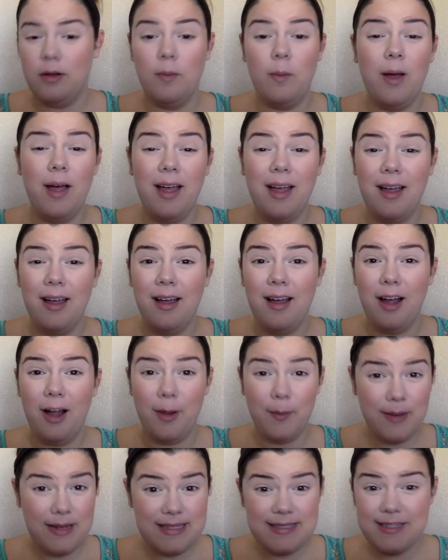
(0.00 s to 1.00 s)
what?
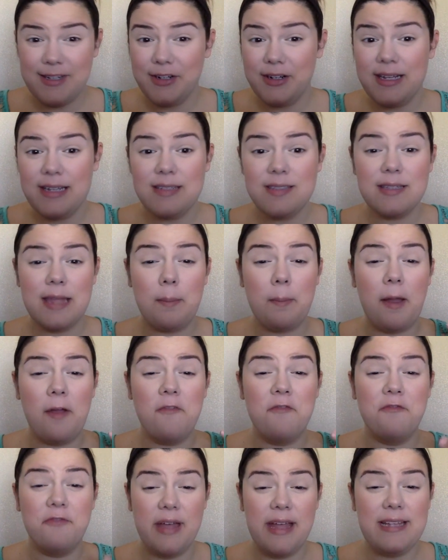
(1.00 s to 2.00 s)
Are we serious? Like
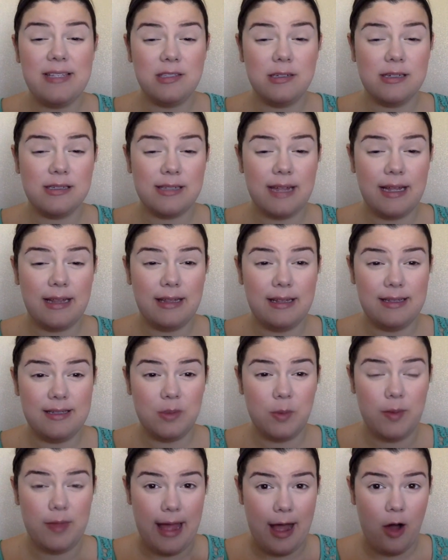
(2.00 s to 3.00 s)
my face looks like
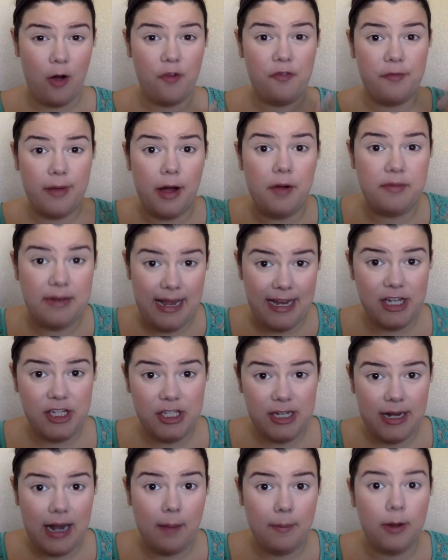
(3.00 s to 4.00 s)
this without
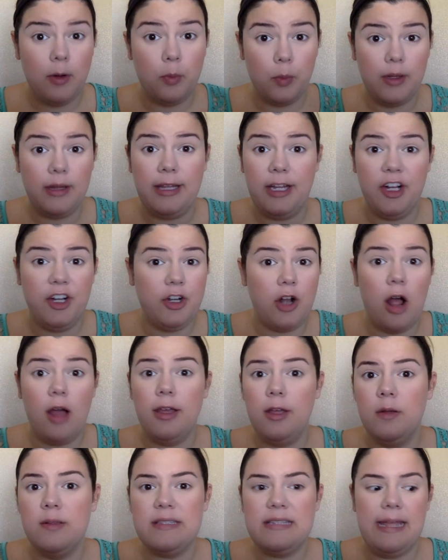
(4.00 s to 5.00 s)
foundation? I mean, really, you're
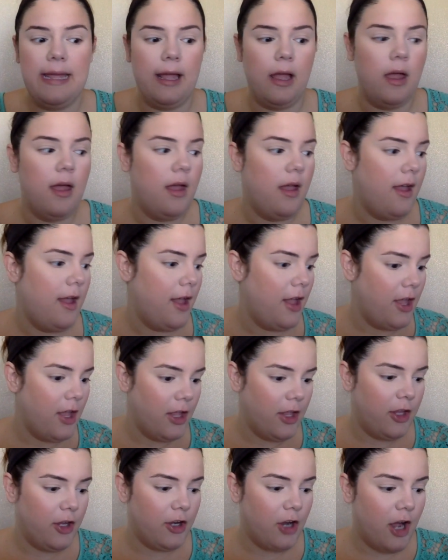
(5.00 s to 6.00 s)
not using
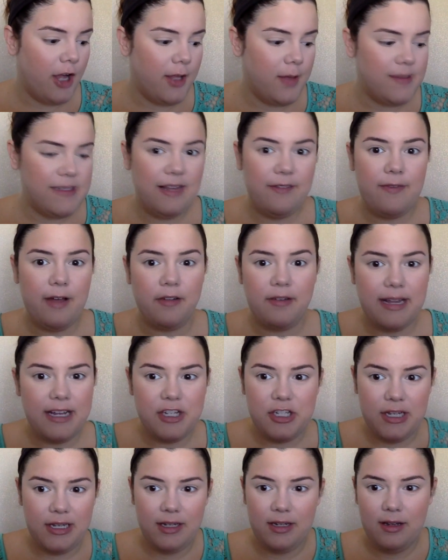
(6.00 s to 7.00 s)

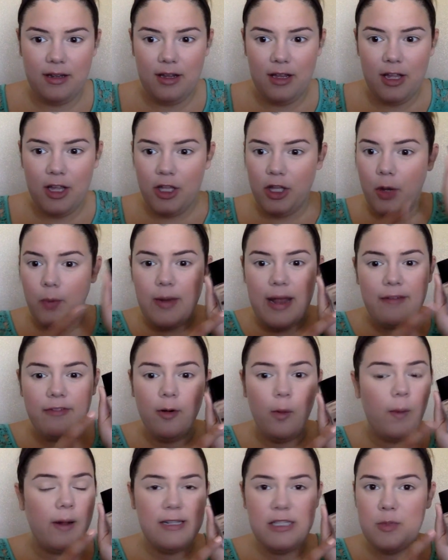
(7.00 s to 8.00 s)
foundation. You
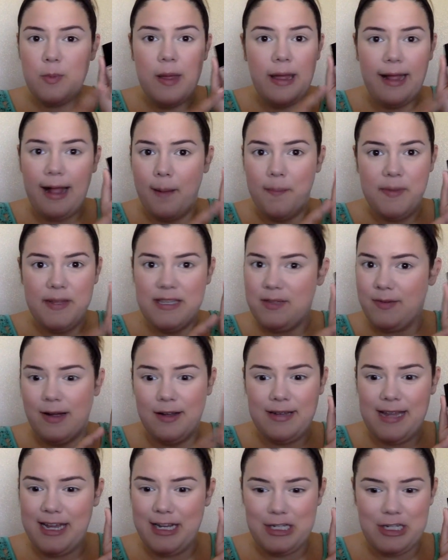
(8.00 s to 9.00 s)
never once pick up this
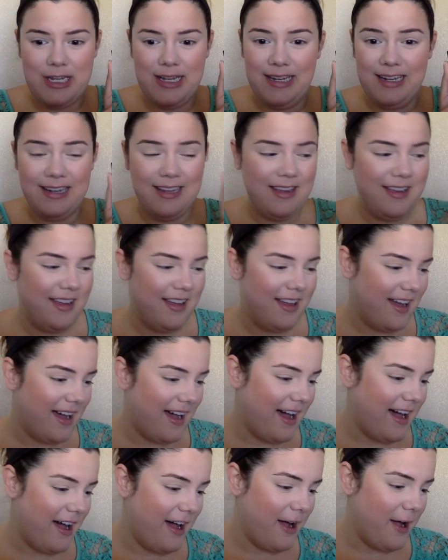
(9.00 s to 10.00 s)
foundation.
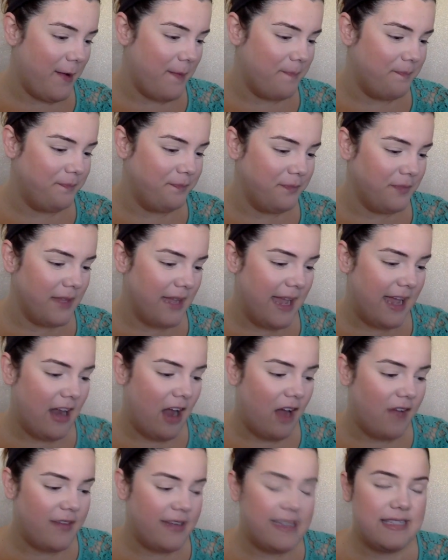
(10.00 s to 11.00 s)
And
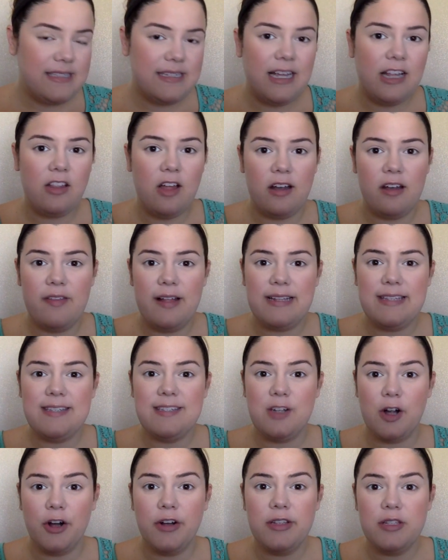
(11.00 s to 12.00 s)
obviously a lot of that
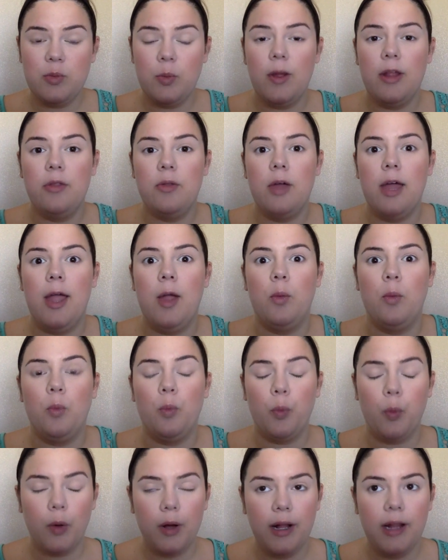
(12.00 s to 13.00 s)
starts with a
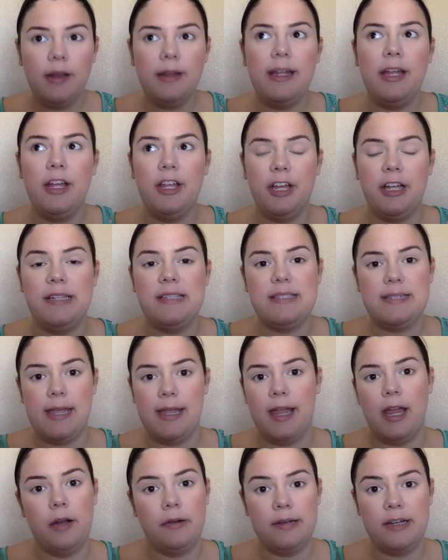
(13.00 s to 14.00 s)
really good
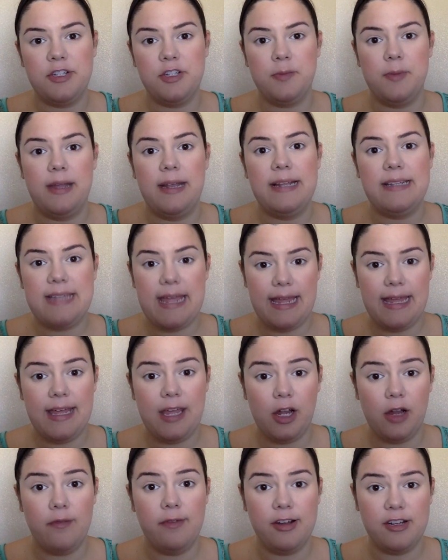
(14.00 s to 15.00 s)
skincare regimen and taking
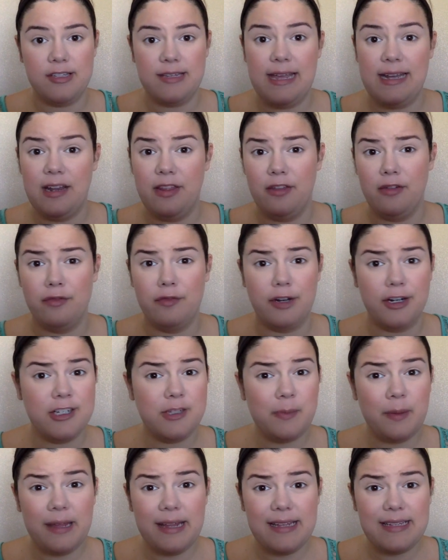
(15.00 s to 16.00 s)
care of your skin in the
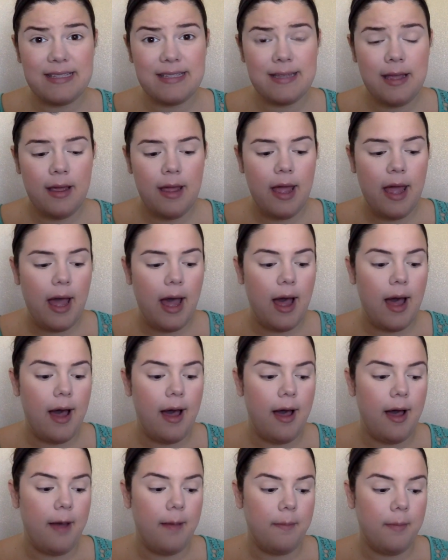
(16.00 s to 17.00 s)
first place.
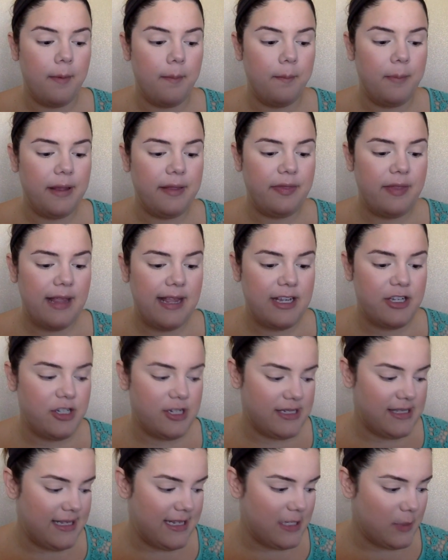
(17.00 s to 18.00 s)
But then
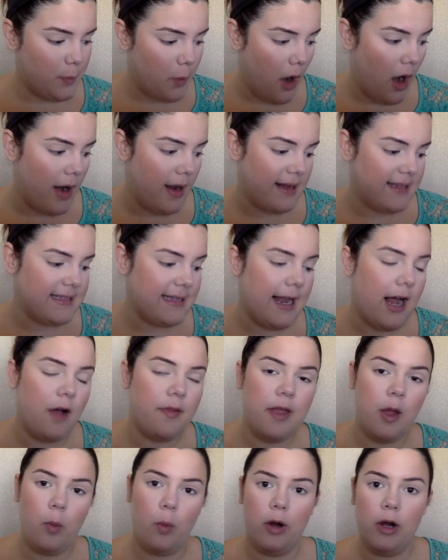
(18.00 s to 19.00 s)
just these products and
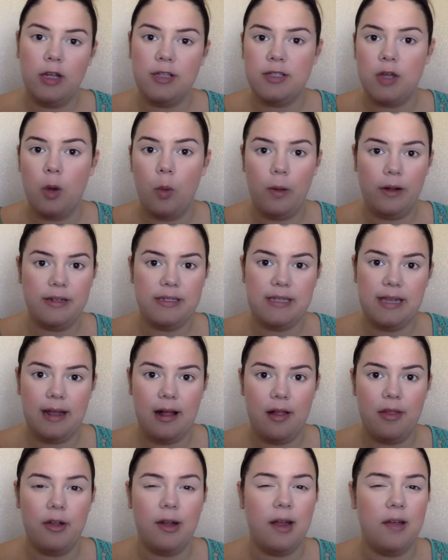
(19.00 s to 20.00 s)
how they work so well
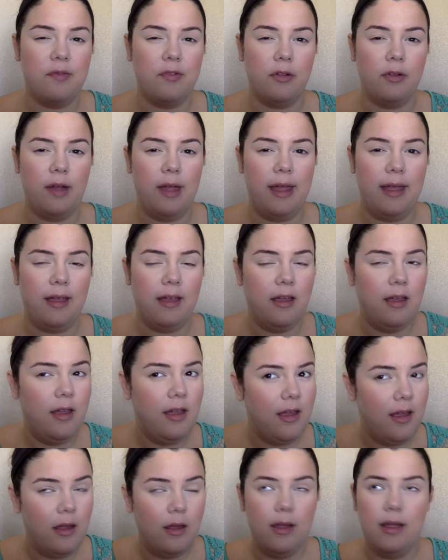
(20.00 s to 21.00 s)
together, I feel like
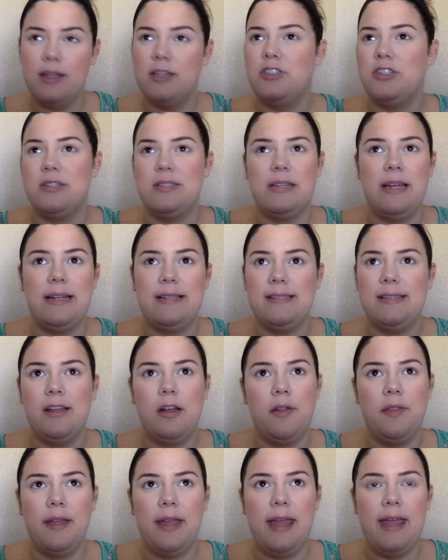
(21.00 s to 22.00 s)
is just
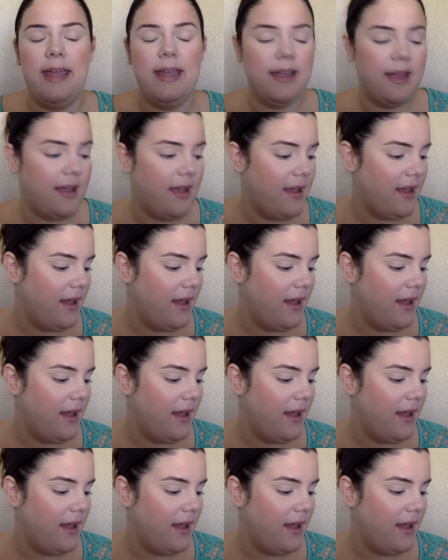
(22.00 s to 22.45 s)
icing on the cake.